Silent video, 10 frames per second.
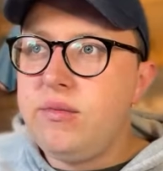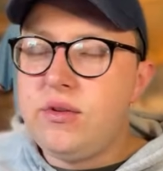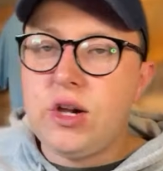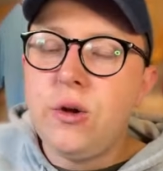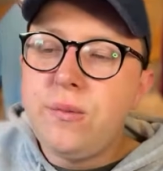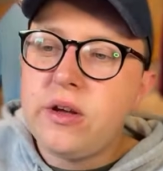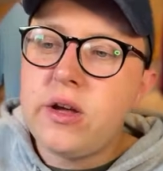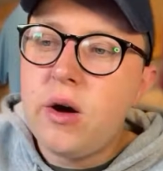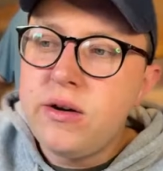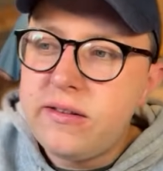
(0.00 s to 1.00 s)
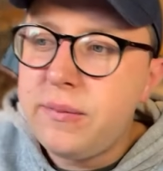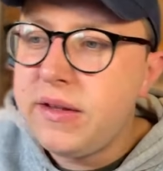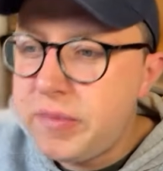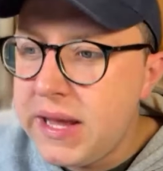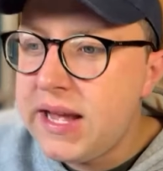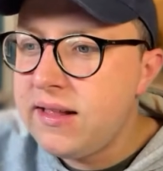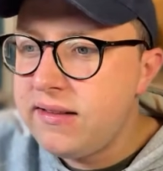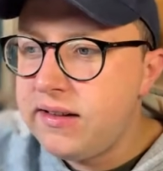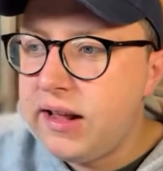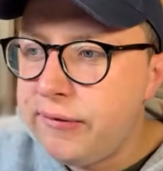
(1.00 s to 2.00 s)
clubs are going to be speaking
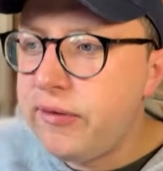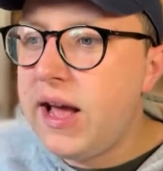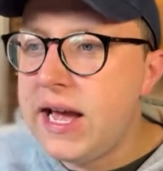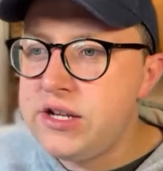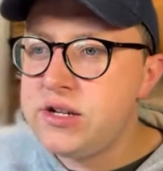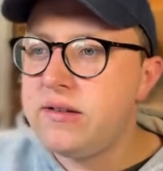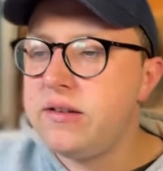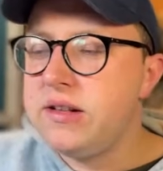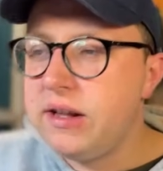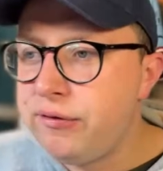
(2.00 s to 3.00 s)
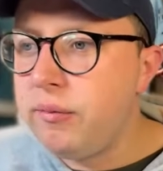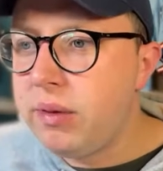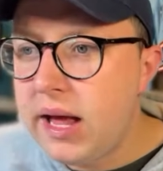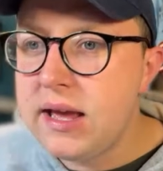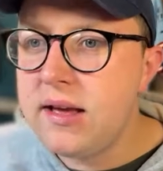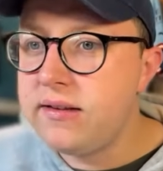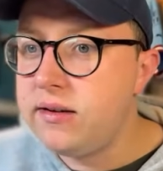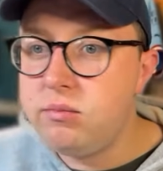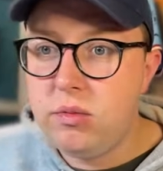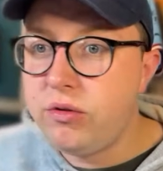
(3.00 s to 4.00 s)
to different agents and different players,
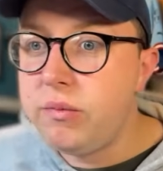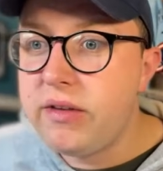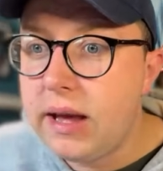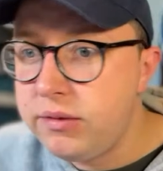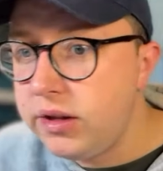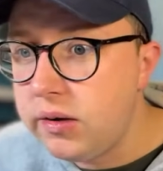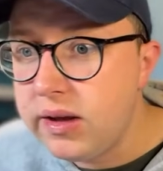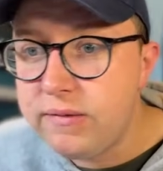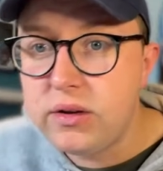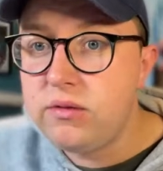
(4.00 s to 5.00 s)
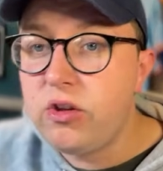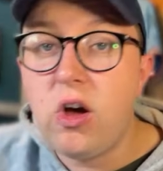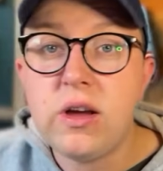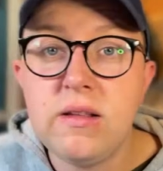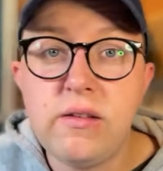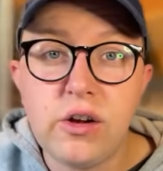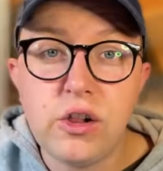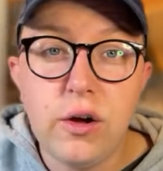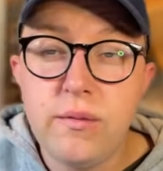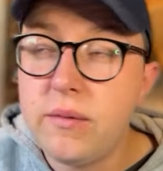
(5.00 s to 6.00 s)
and sometimes, even talking to the
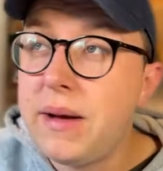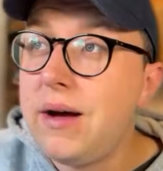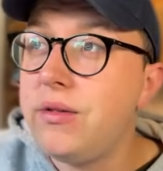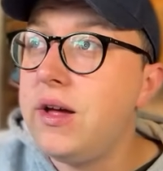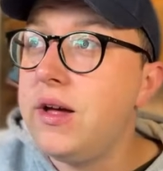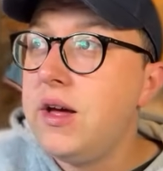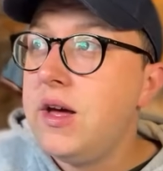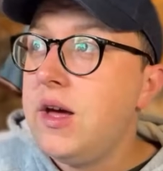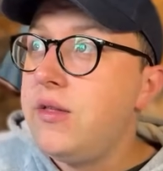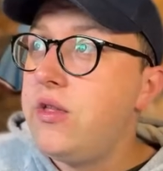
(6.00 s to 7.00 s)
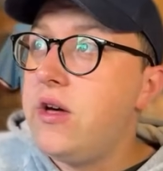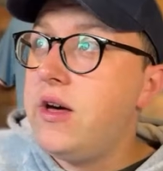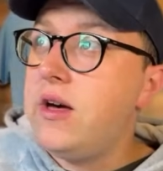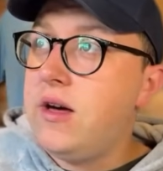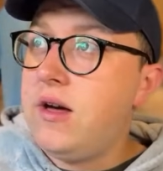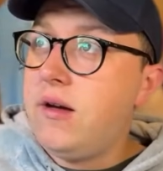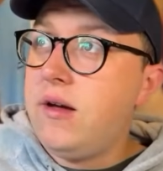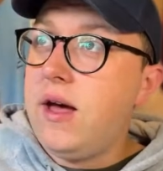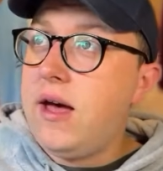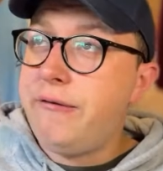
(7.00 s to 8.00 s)
clubs about the
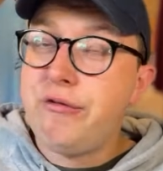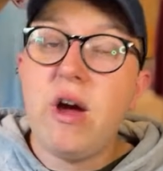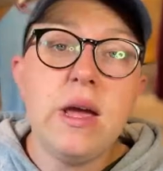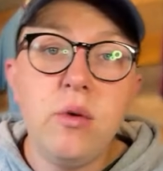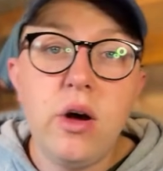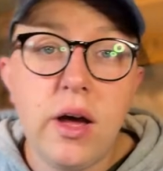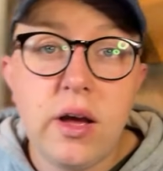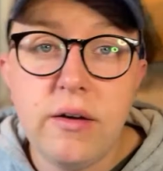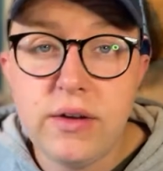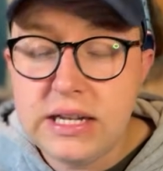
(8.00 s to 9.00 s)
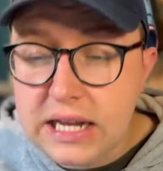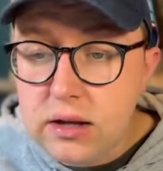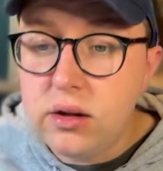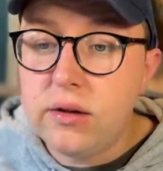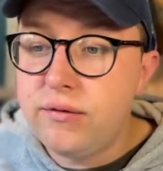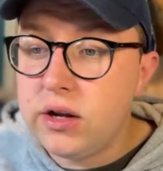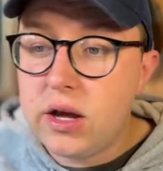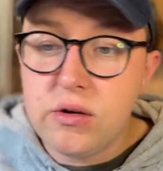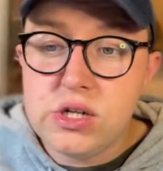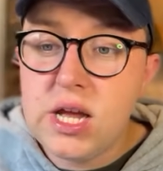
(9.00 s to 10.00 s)
framework of a deal, of
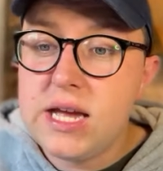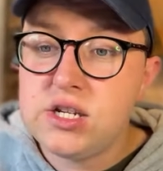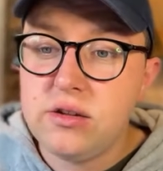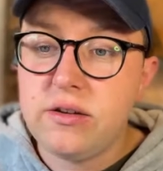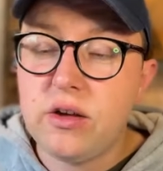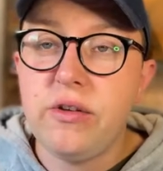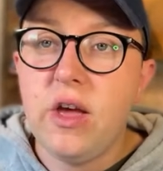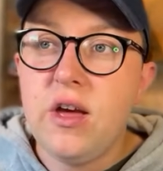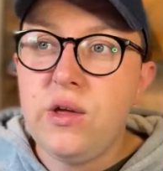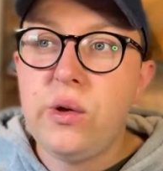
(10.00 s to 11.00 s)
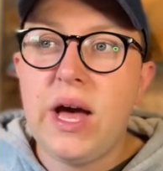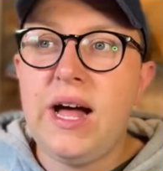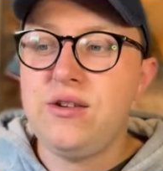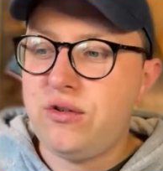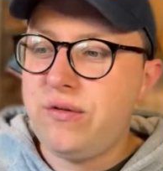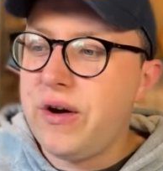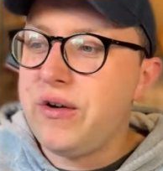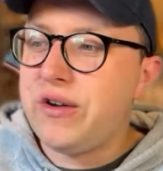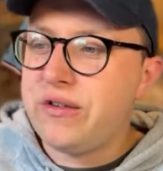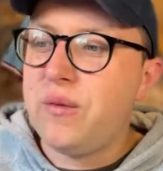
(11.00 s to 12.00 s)
negotiations, because you can't just
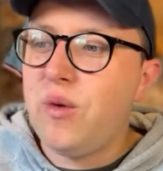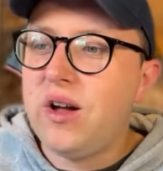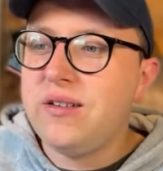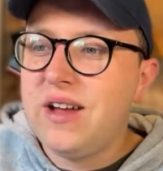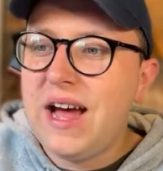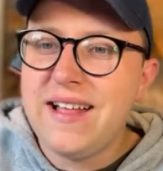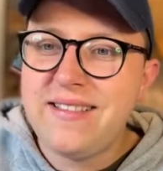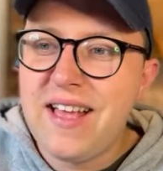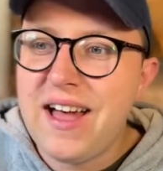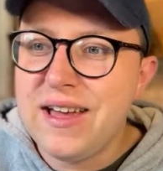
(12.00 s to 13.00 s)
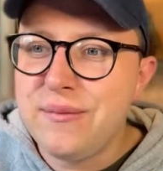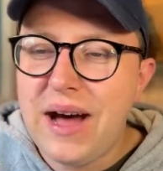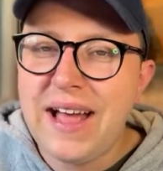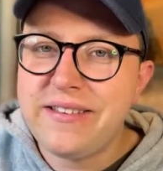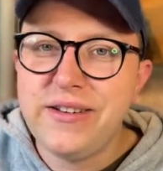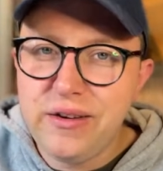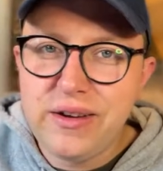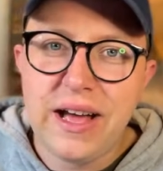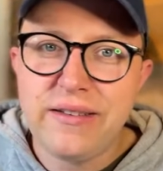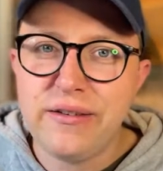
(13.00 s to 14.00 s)
focus on one at a time. Ask
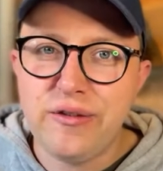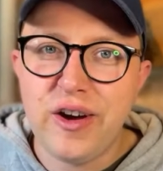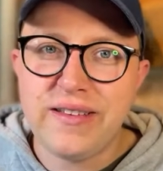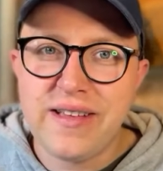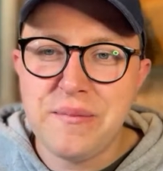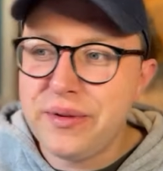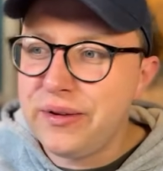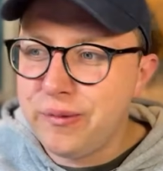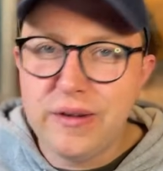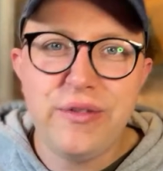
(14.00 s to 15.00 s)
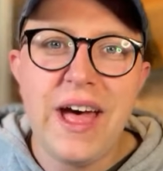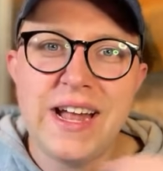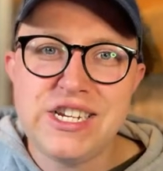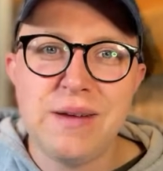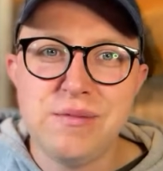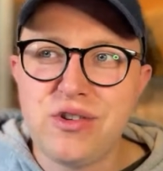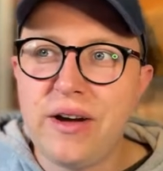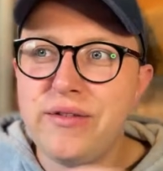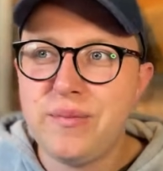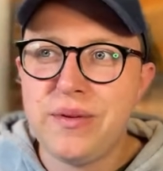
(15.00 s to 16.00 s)
Newcastle, for example, with their James
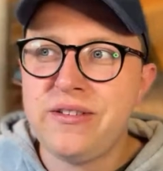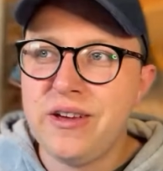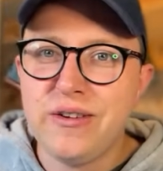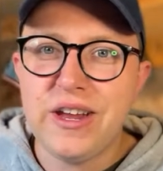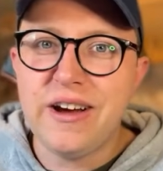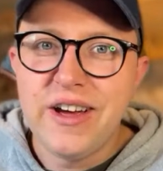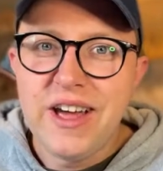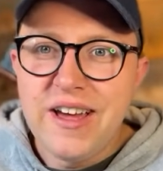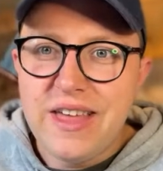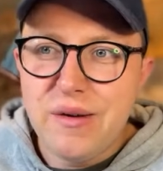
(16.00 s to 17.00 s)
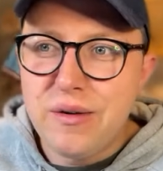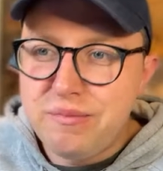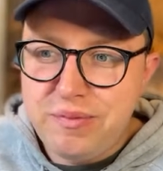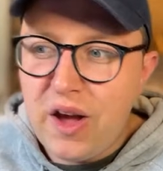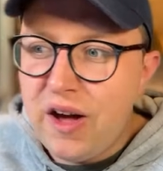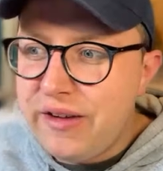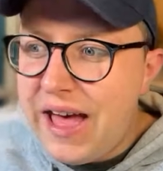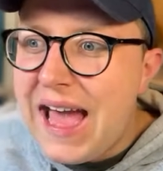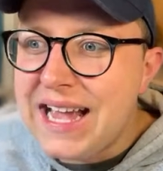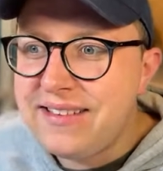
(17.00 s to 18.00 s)
Trafford pursuit. They were sort of
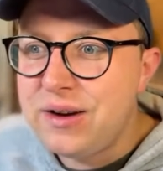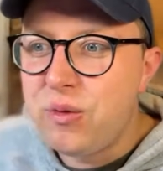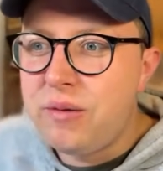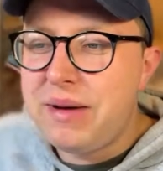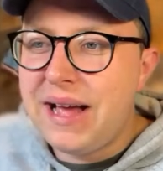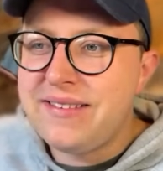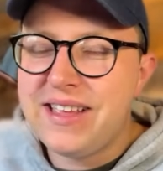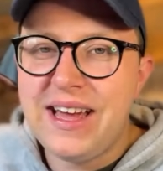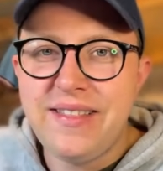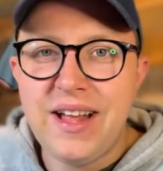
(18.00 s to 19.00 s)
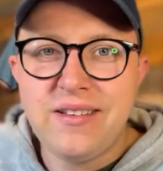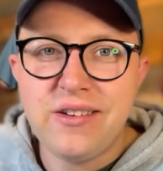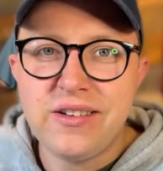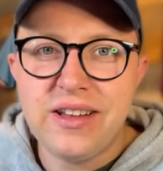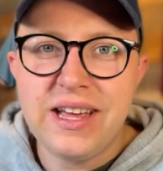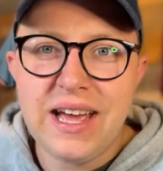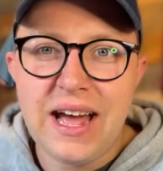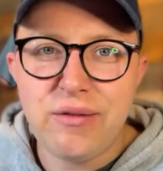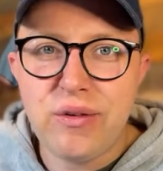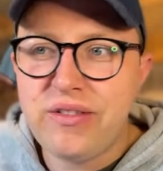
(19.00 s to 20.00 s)
eggs in one basket, and then suddenly,
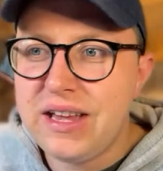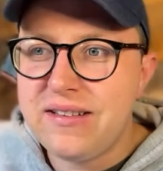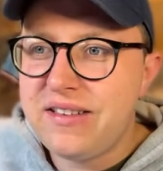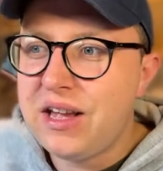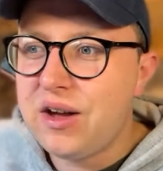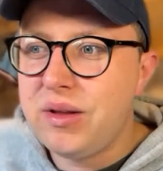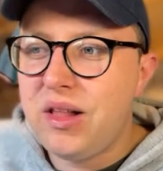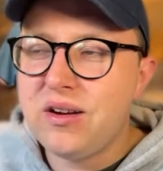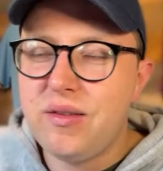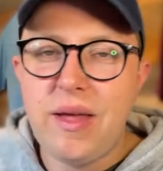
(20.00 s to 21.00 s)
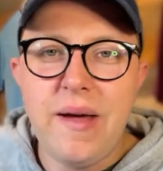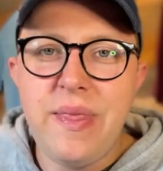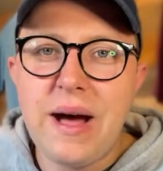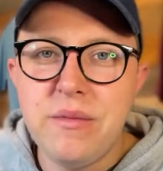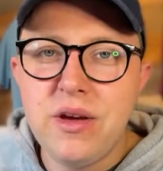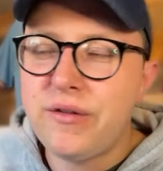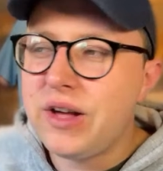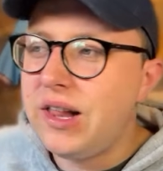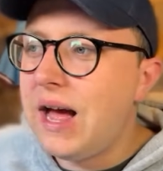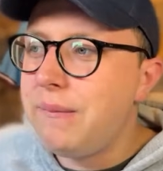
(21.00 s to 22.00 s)
as we've seen, City come along and that move
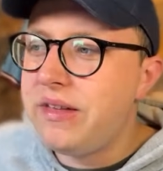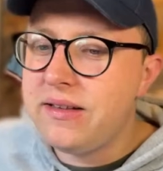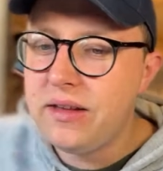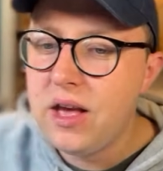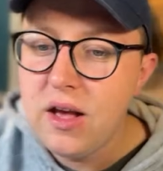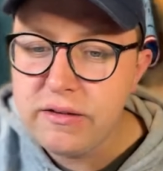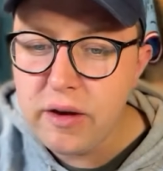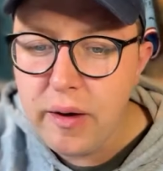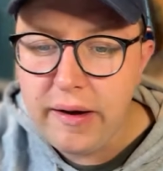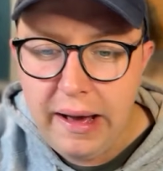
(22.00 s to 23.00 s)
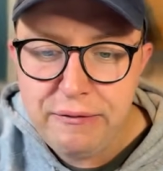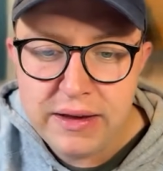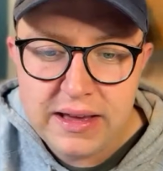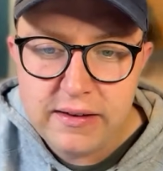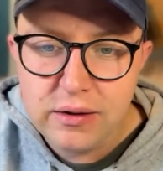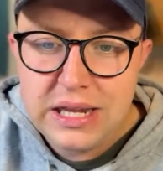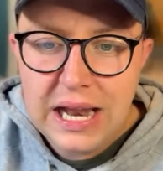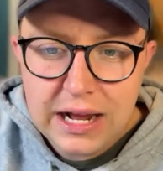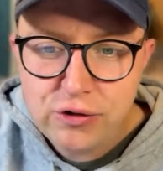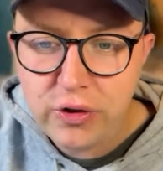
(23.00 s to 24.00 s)
collapses. So I think it's only
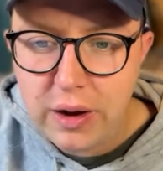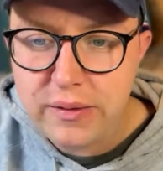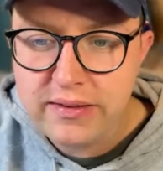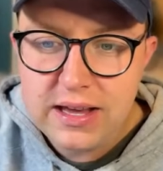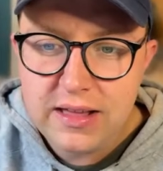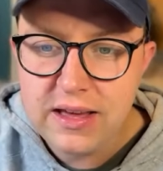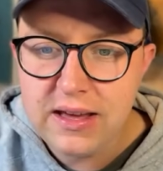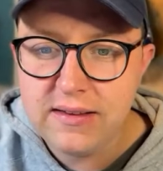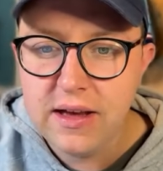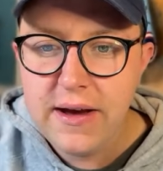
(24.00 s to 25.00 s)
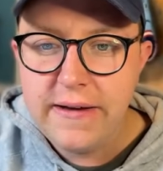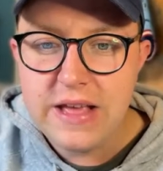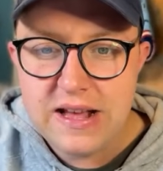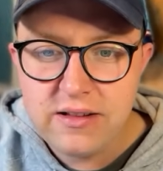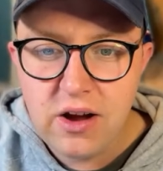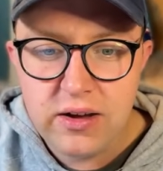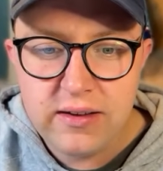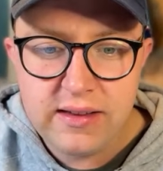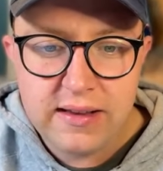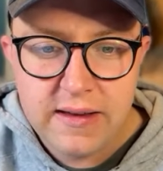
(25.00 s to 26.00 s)
natural that we see these
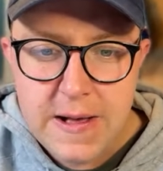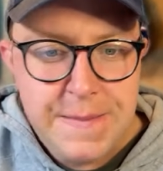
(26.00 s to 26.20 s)
noises.